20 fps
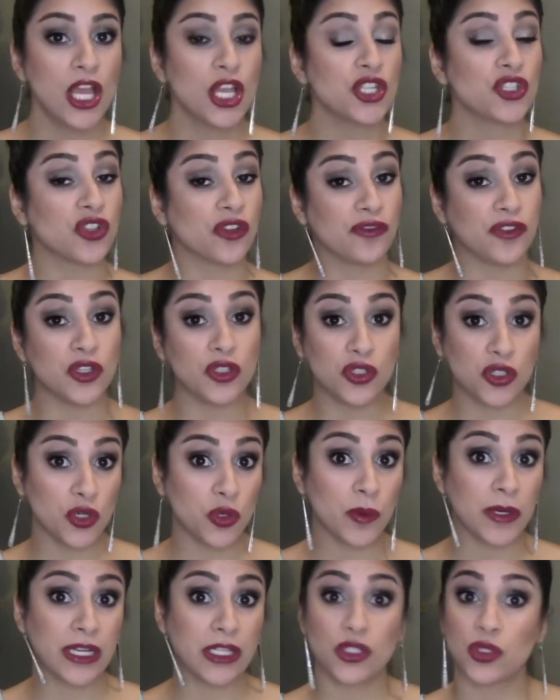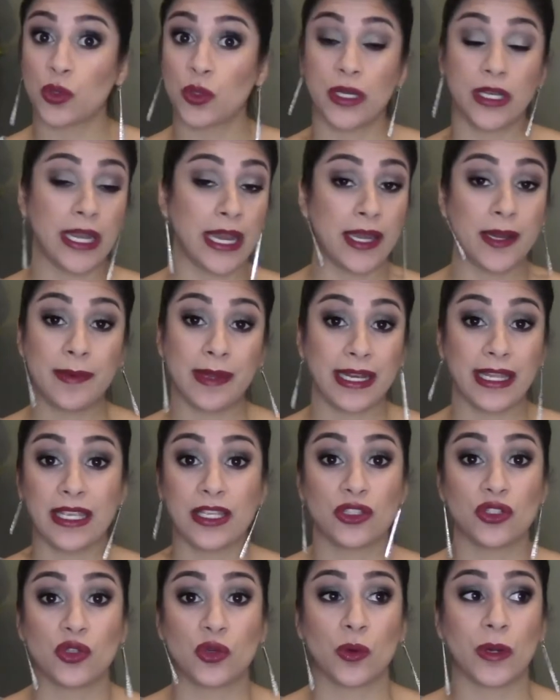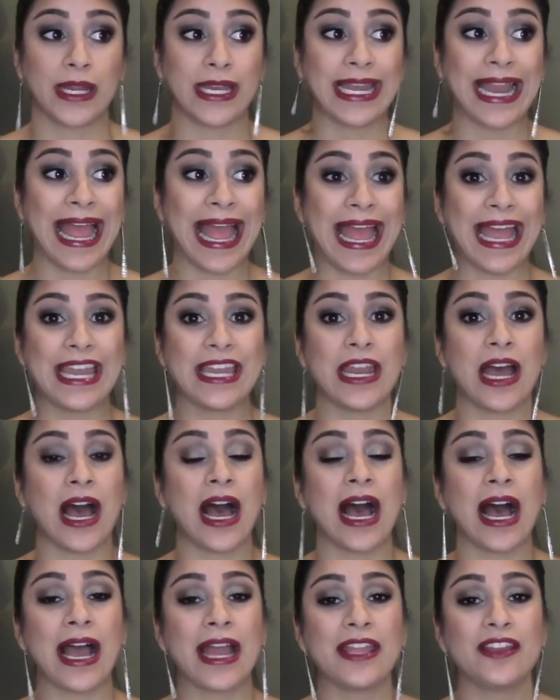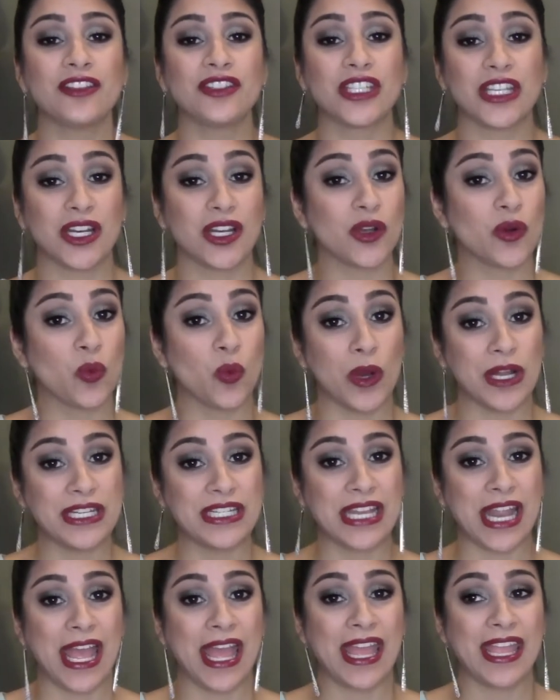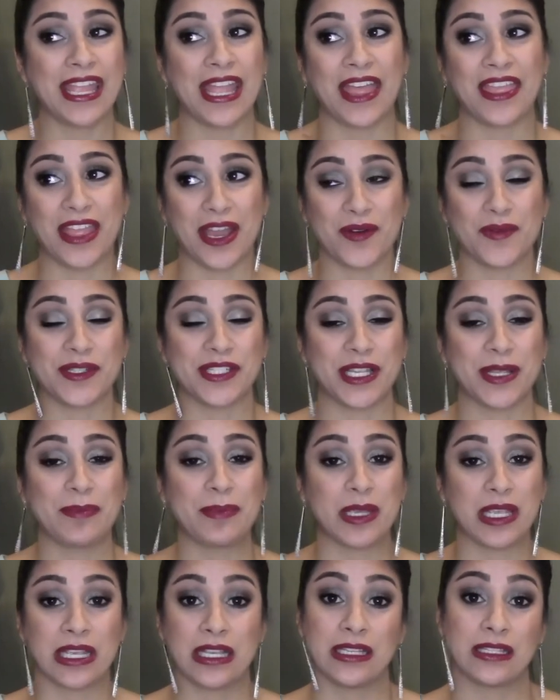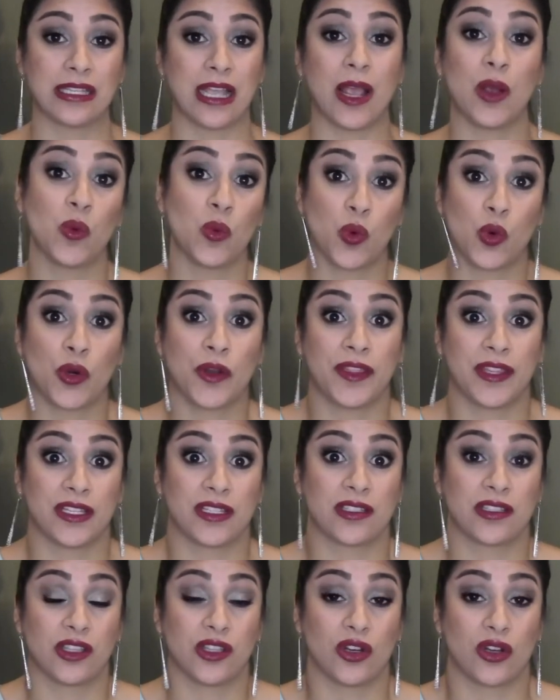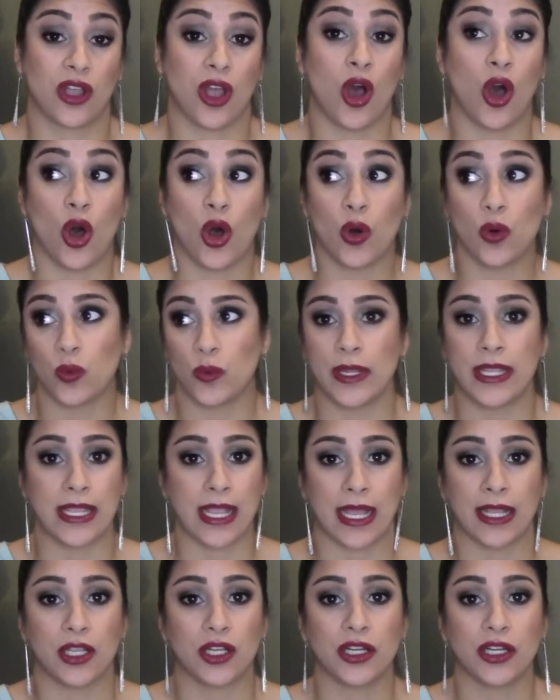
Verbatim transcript: So if you do want to join, anybody can join. And I did it one day, and that was it, because I wore this look all week. I